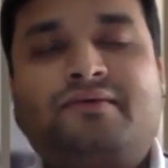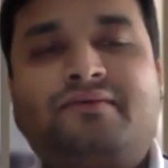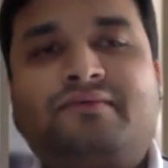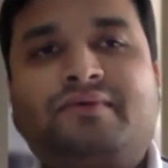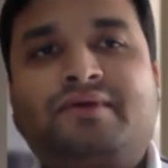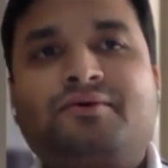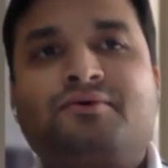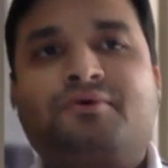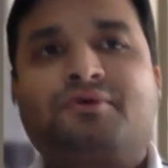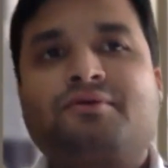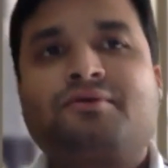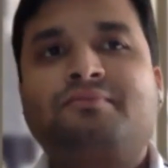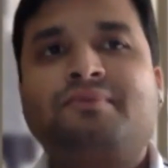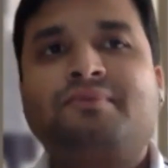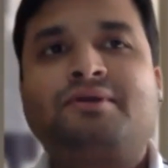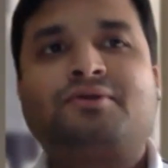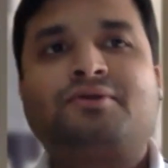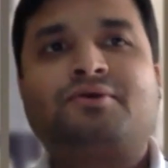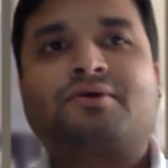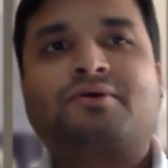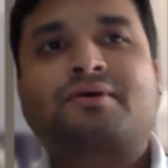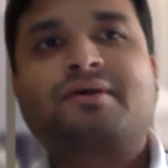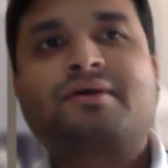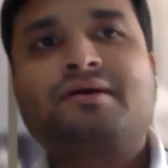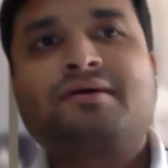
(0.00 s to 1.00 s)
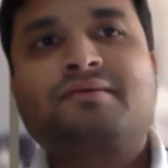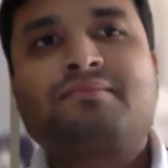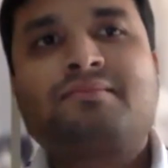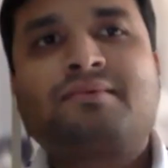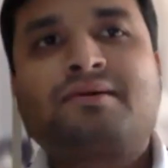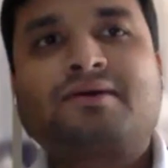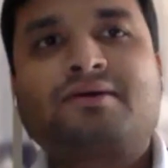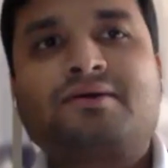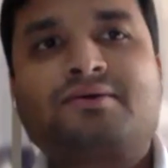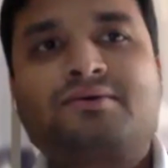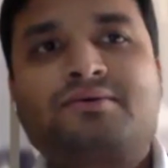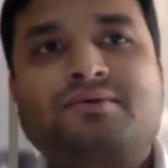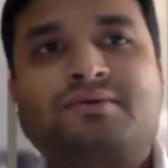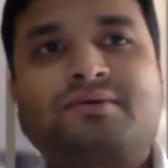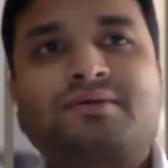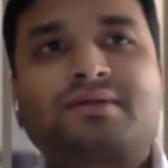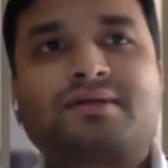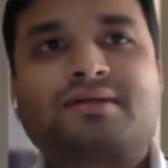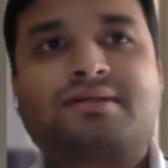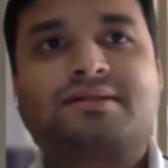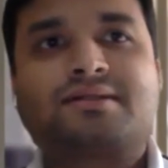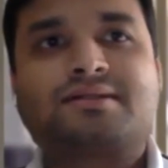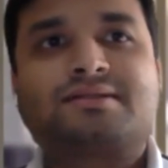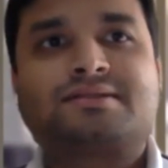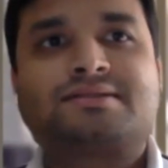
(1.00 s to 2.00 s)
We're going to be talking about
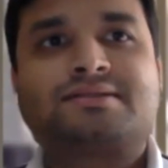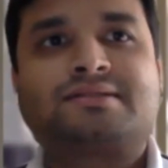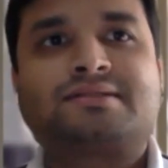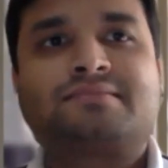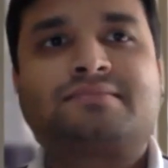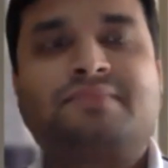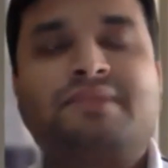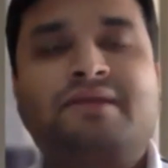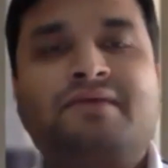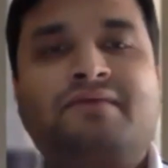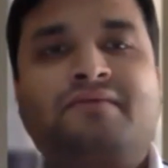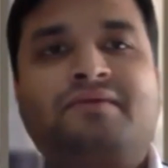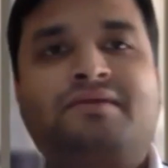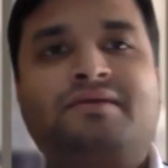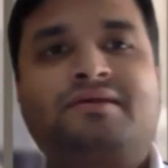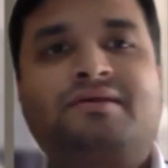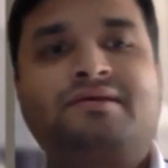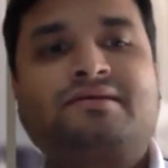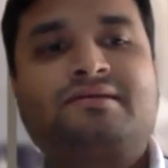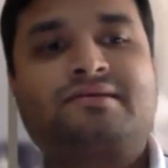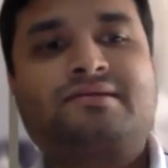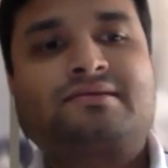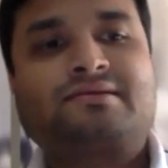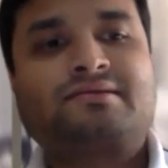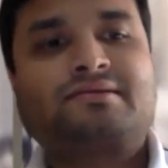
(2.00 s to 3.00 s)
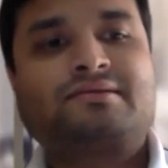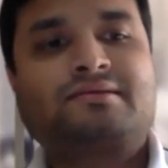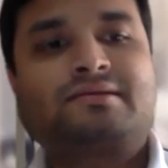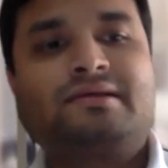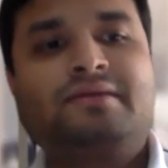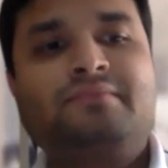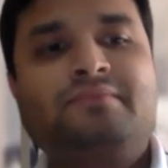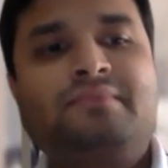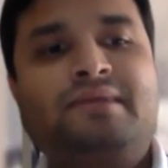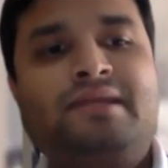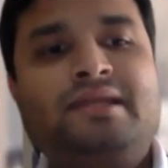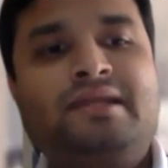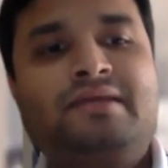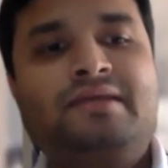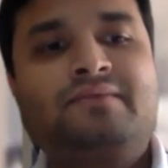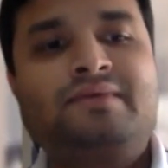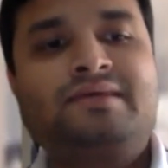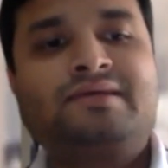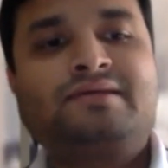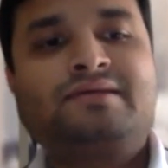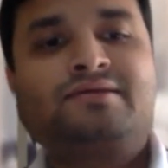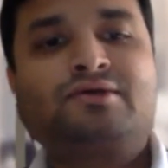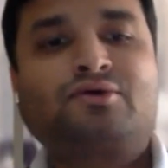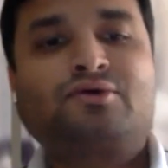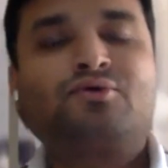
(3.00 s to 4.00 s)
something which is in many
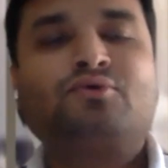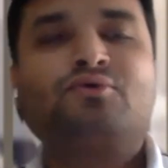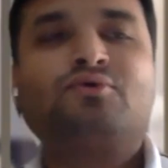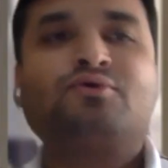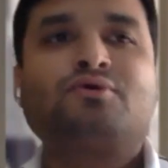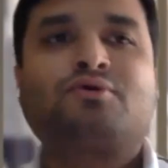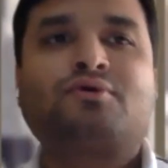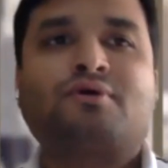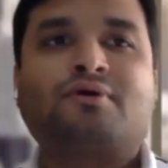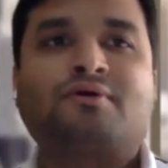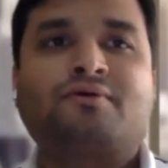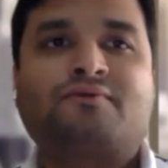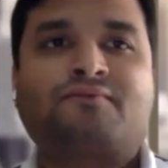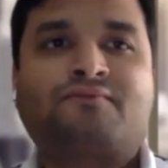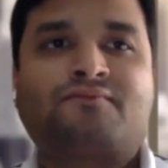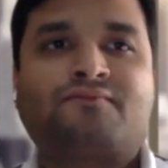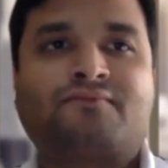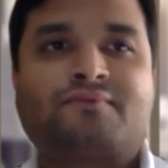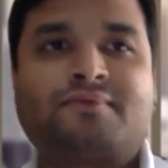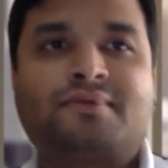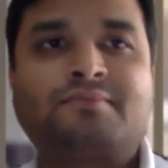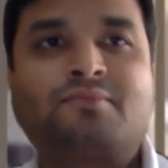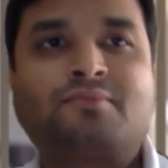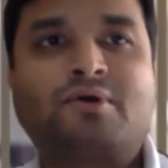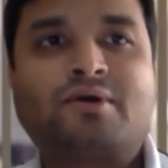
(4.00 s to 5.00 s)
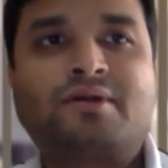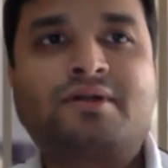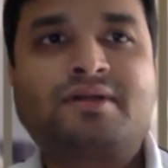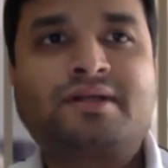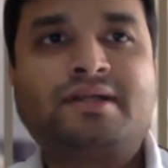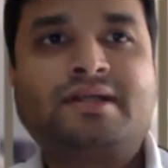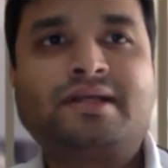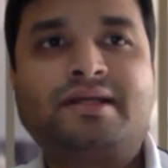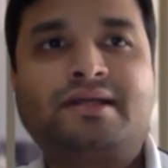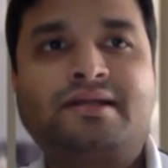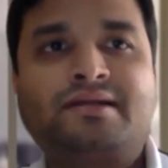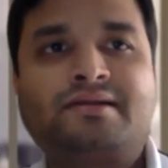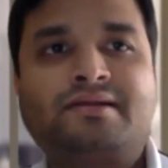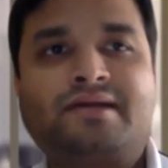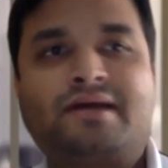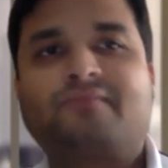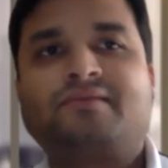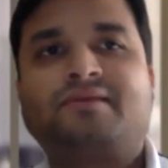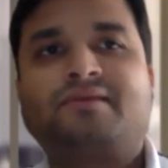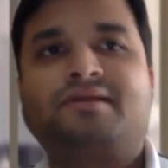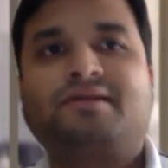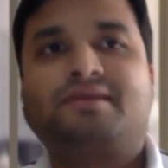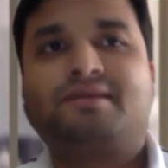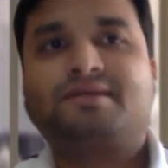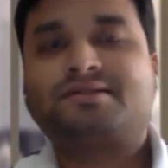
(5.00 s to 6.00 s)
ways the core of the modern day
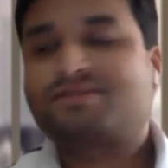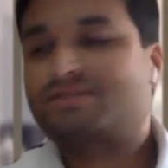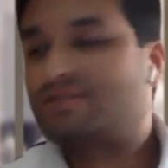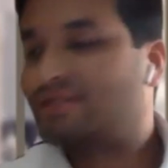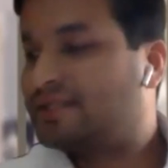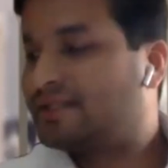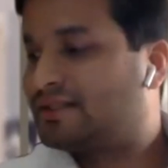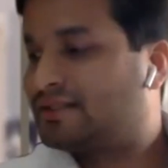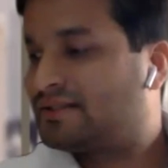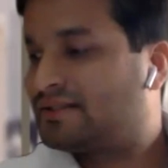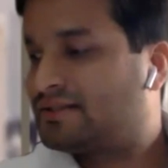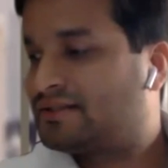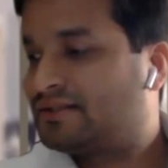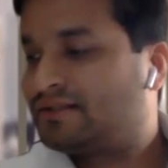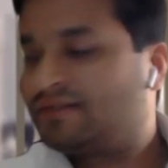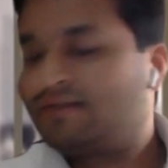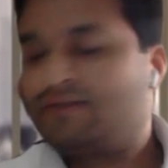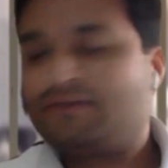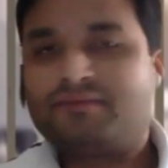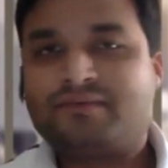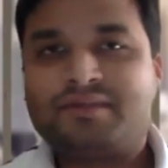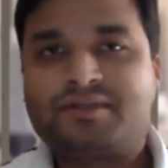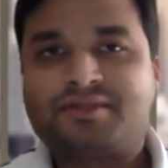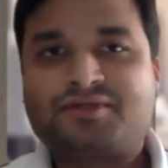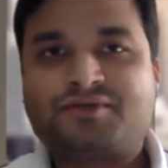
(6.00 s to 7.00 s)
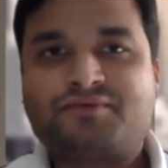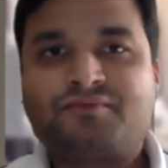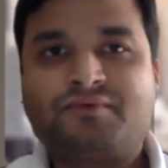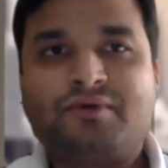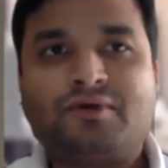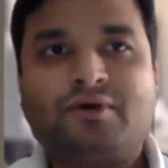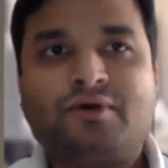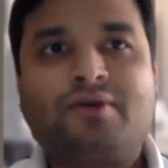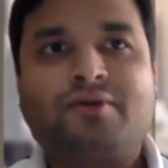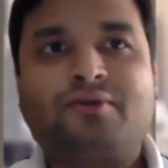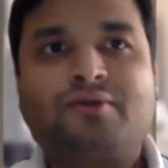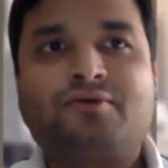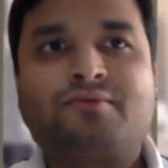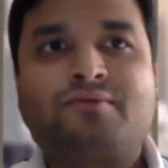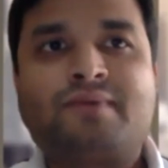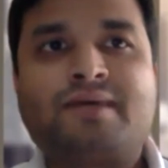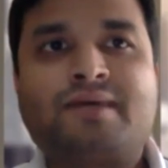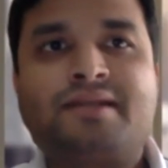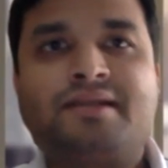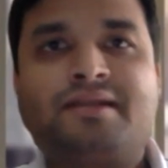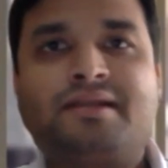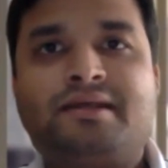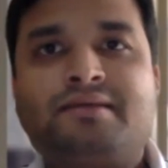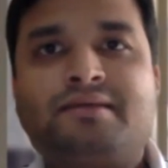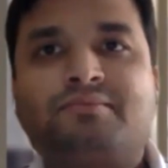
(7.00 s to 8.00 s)
travel industry, which we all know by
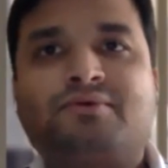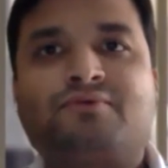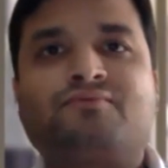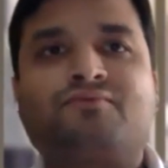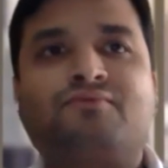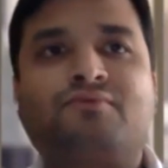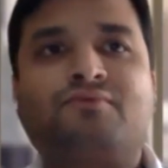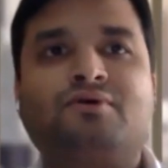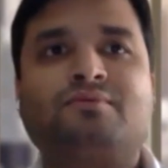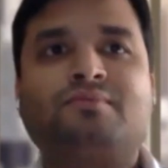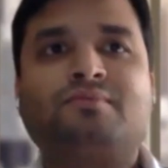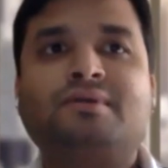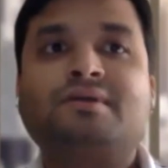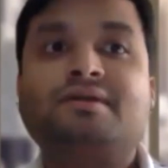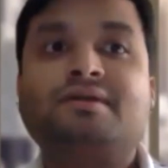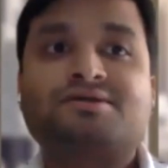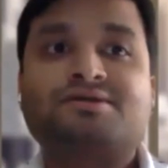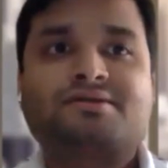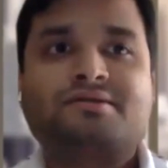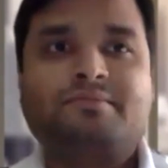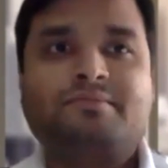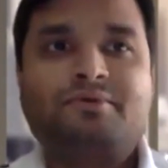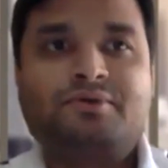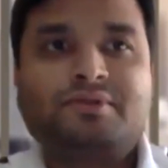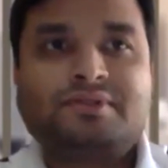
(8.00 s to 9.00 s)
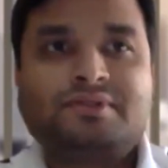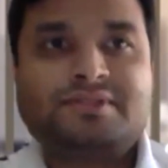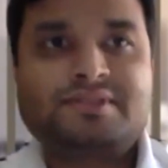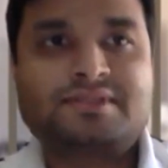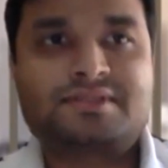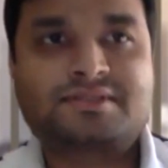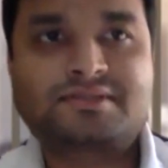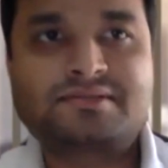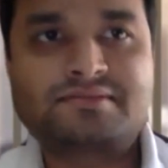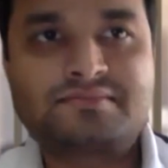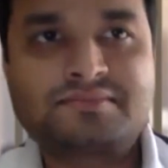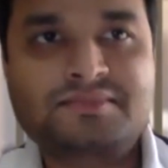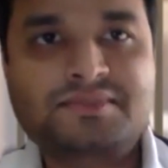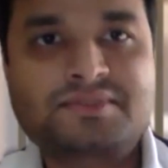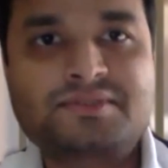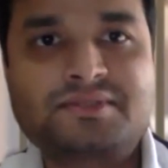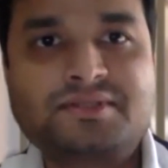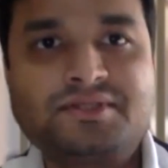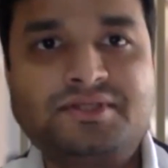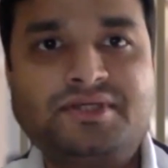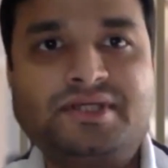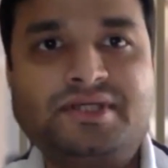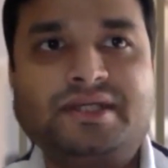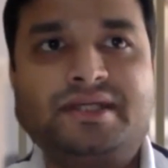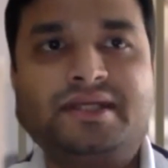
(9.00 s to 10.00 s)
the name of Global Distribution Systems,
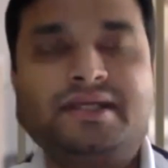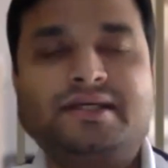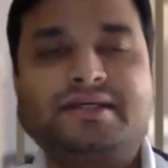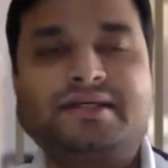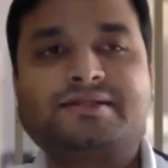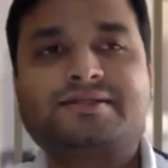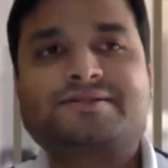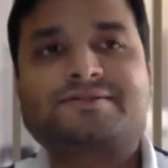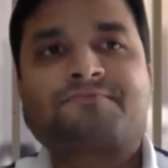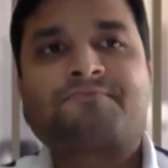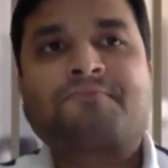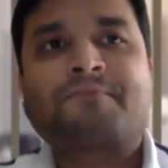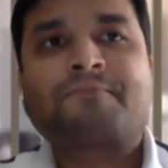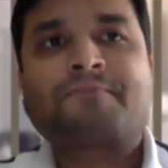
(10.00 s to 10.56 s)
GDS.